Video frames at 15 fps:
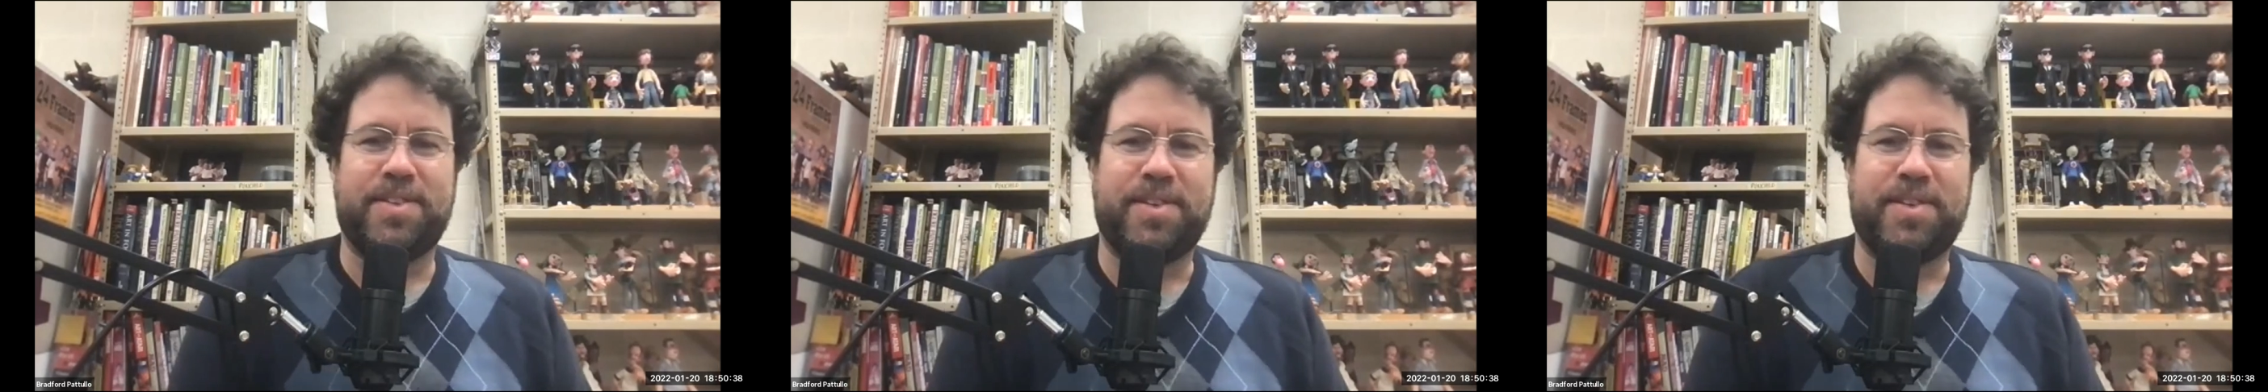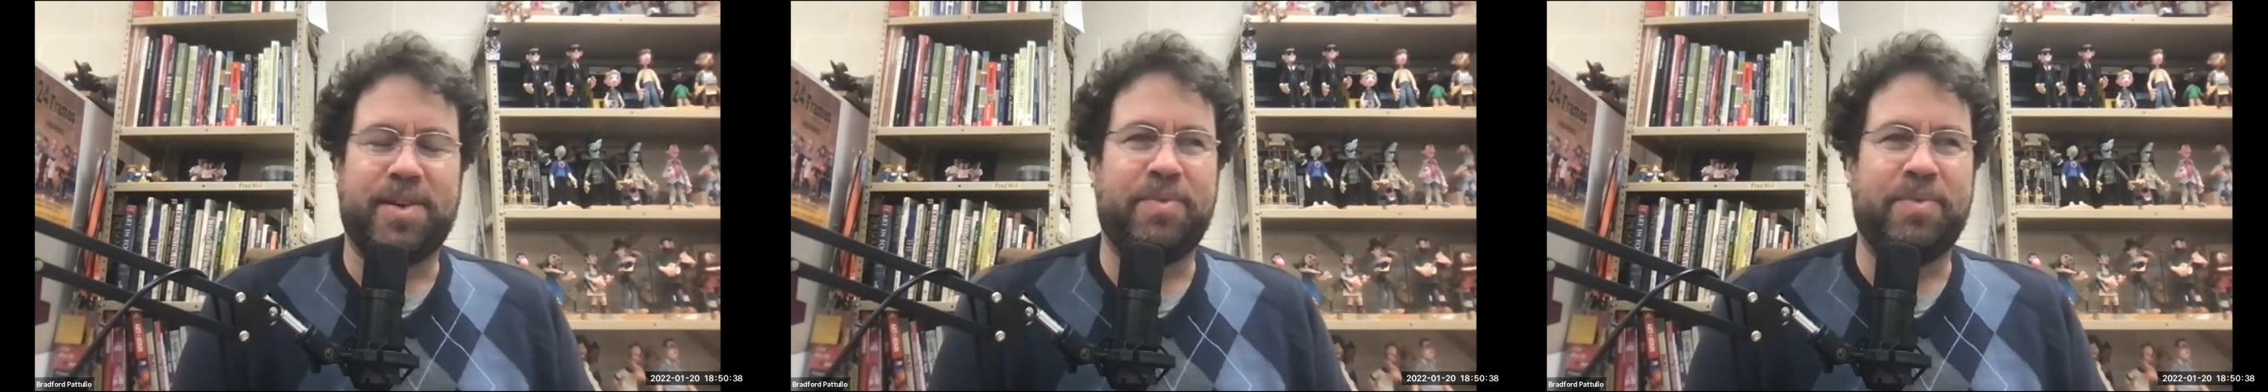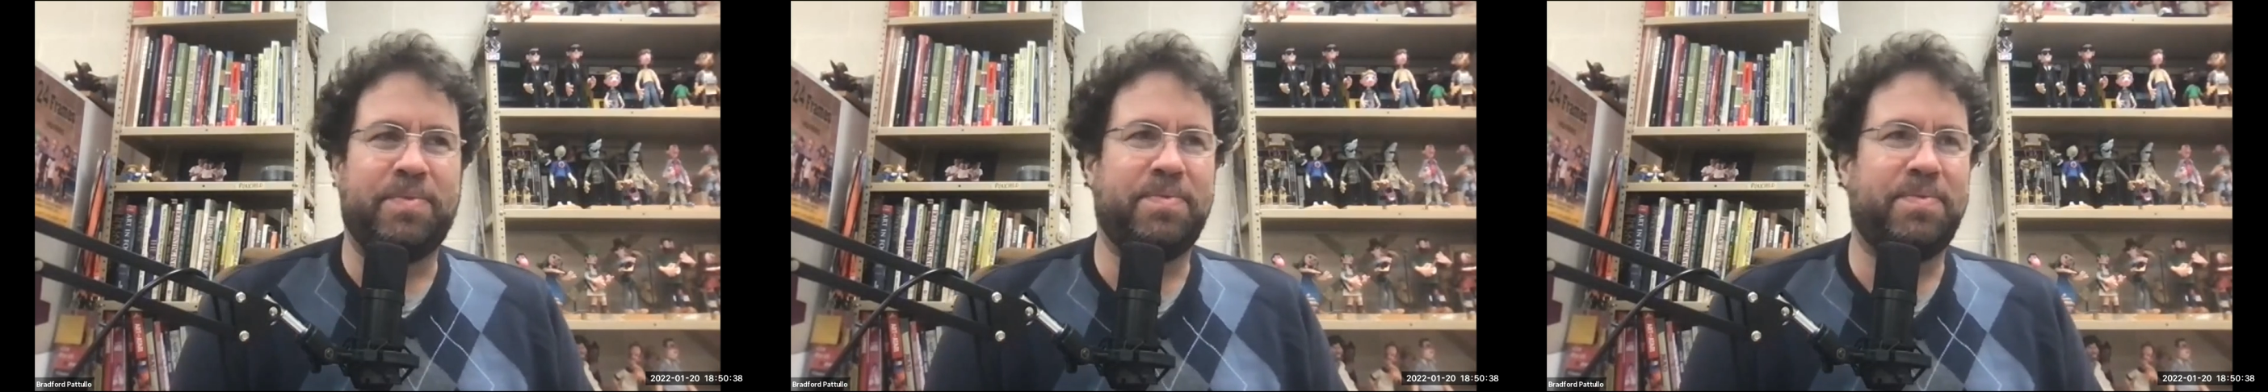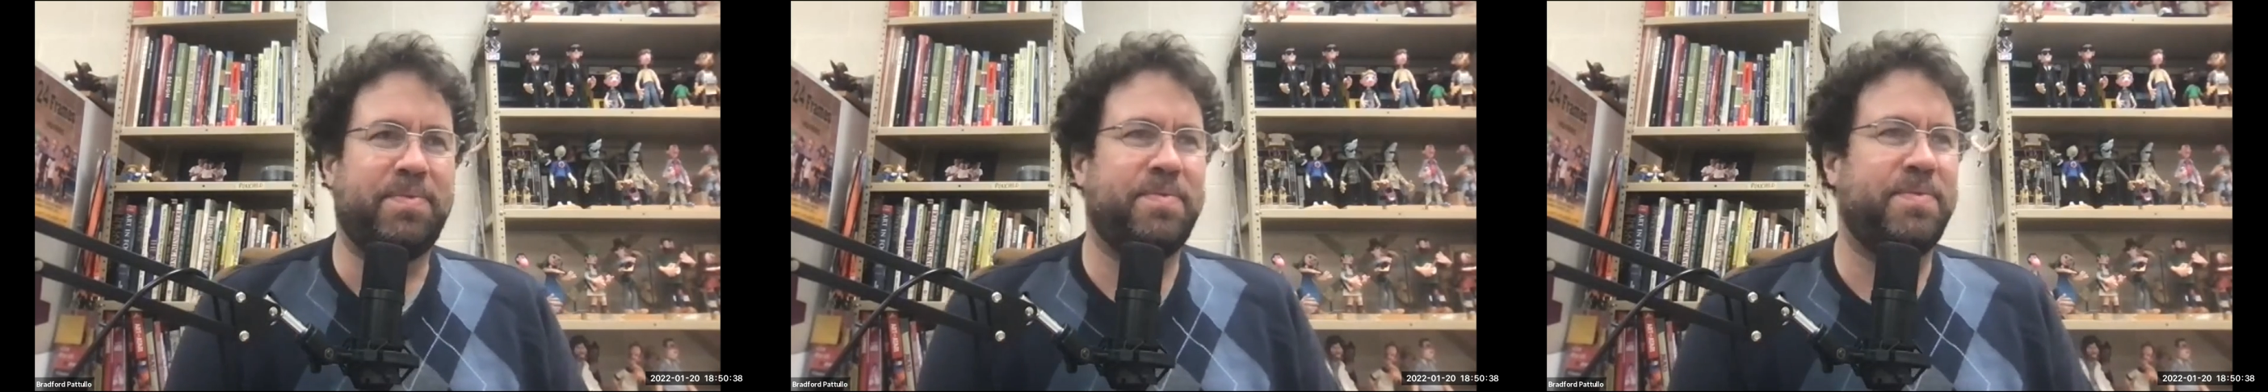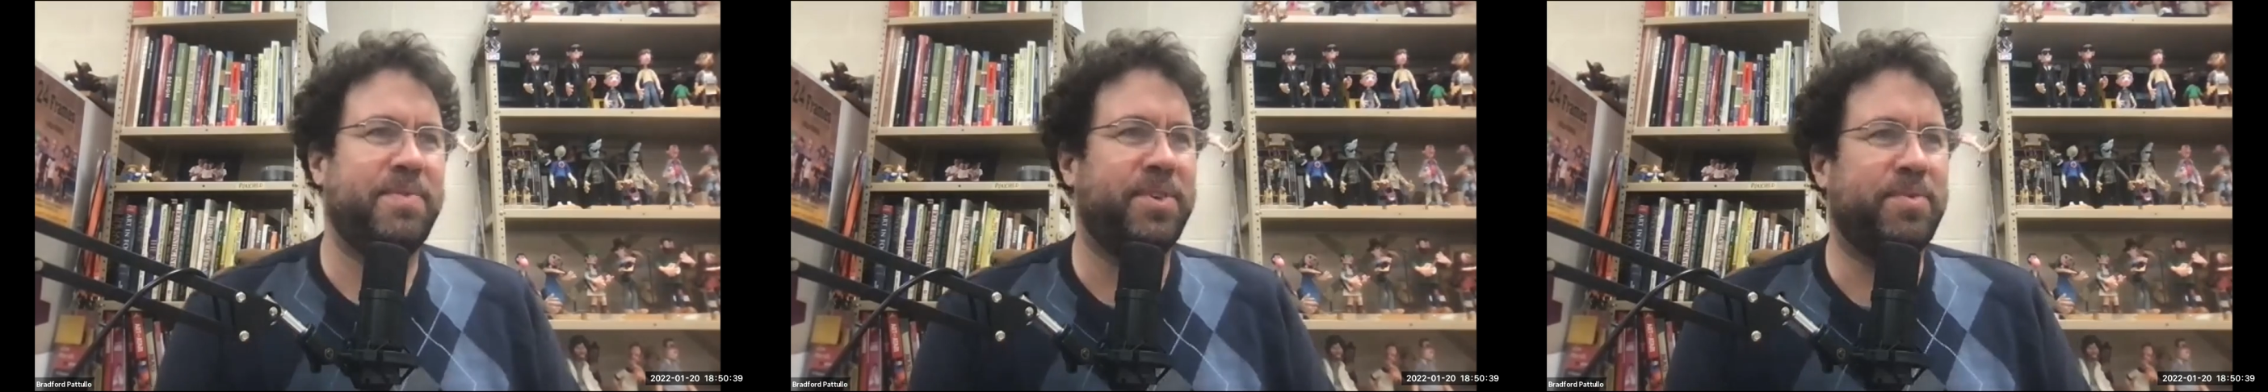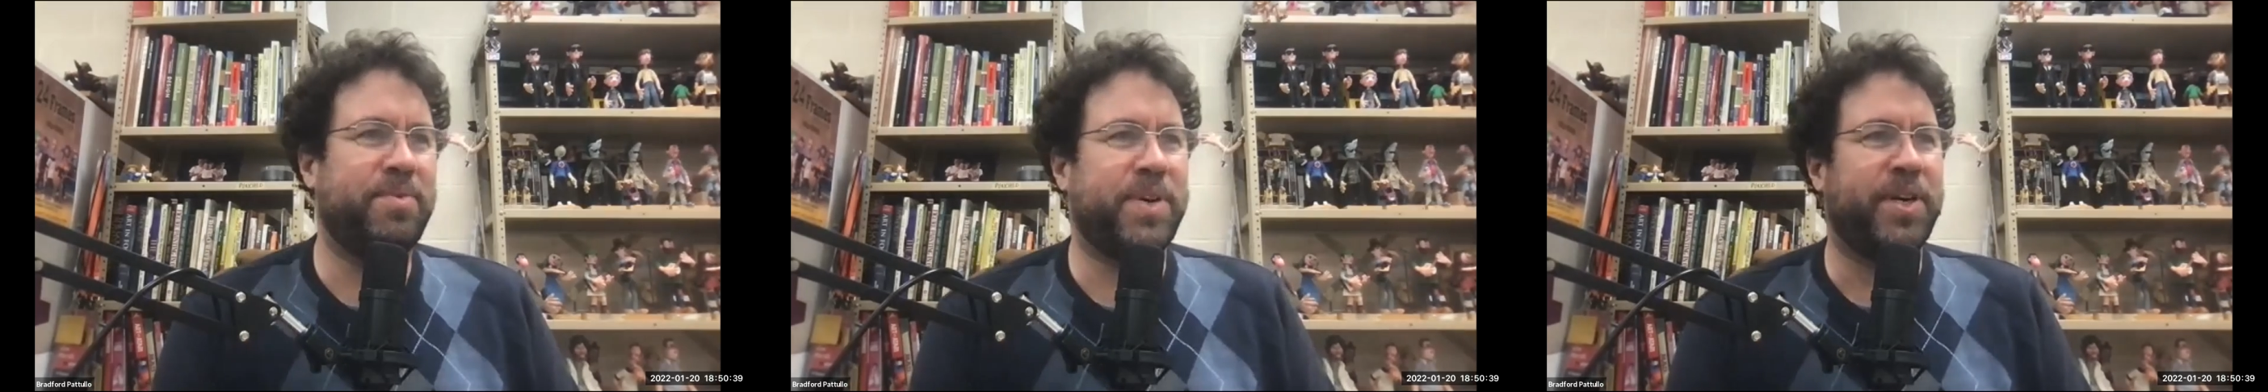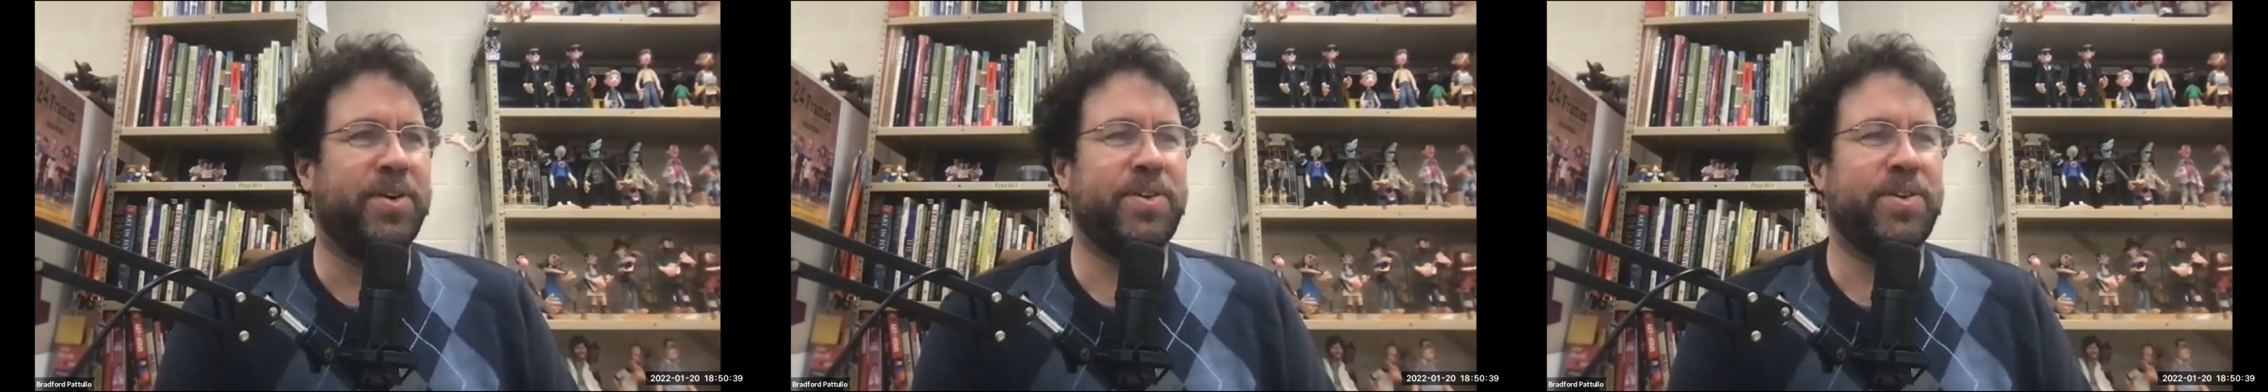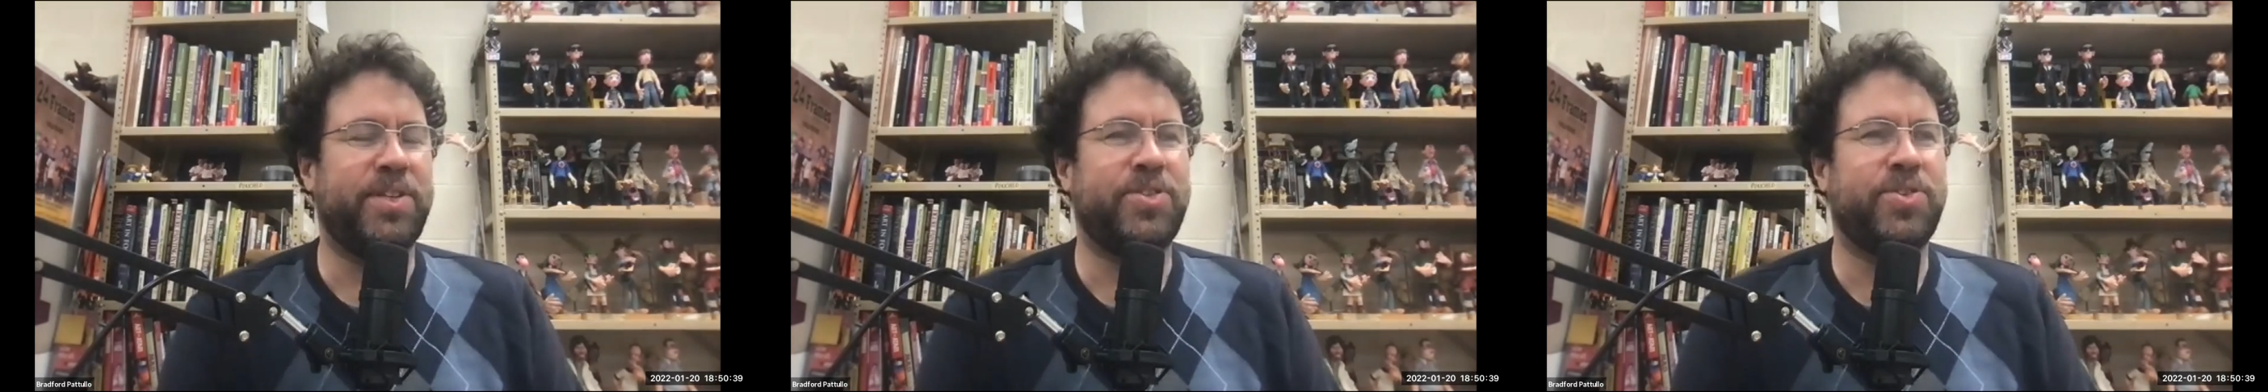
I'm in my early